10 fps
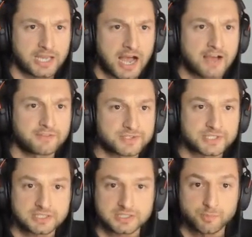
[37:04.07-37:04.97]
obvious
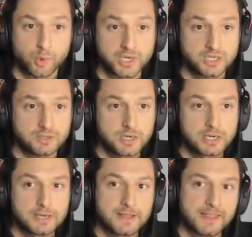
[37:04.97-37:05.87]
at this point.
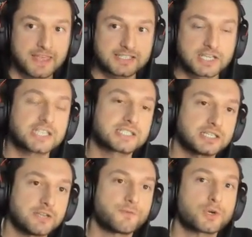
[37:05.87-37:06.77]
It's a
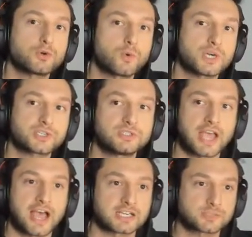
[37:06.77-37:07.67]
difficult question
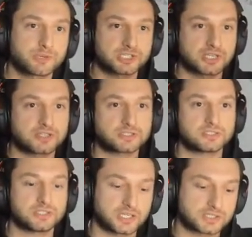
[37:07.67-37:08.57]
to ask because I
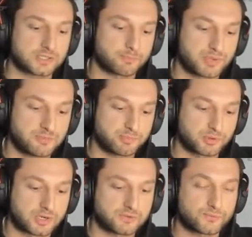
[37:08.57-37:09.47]
think some people
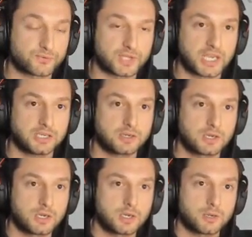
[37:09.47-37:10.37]
conflate
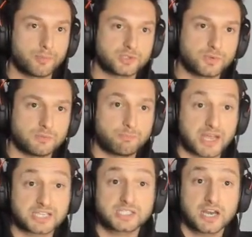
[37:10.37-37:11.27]
between
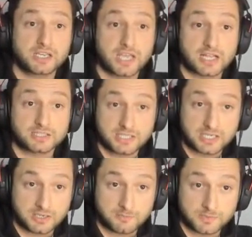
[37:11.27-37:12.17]
best Serie A
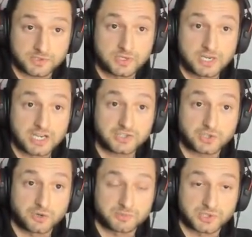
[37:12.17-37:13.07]
teams in
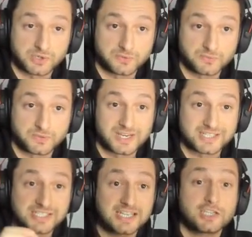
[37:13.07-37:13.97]
terms of
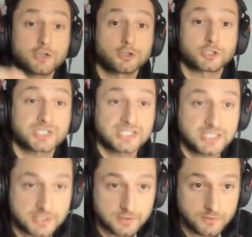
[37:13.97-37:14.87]
singular
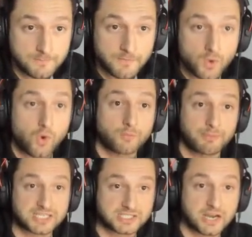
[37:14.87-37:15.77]
season or
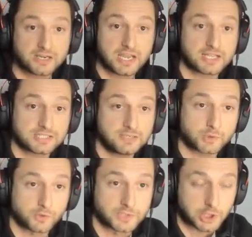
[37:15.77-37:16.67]
best Serie A teams
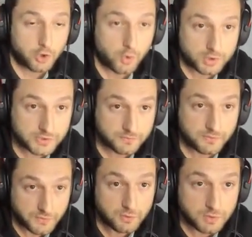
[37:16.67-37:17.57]
over the course of a
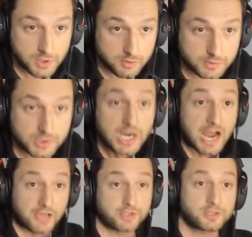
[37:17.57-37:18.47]
few years.
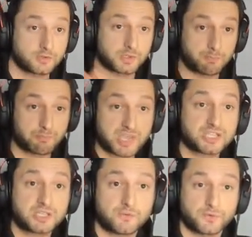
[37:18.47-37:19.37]
I think there's a
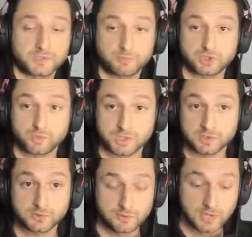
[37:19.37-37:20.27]
big difference between the
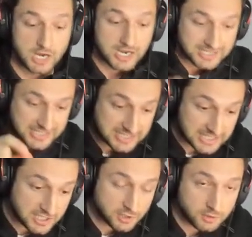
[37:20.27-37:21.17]
two.
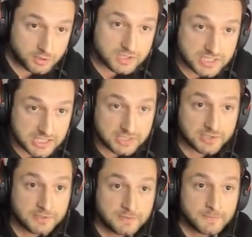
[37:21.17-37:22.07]
Singular
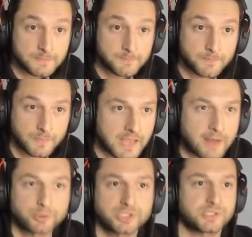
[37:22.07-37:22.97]
season.
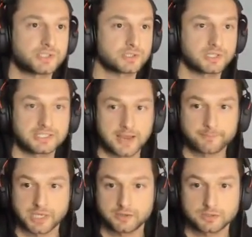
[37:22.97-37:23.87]
Napoli's easily
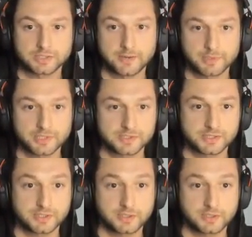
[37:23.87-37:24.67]
top 10 all time in this league.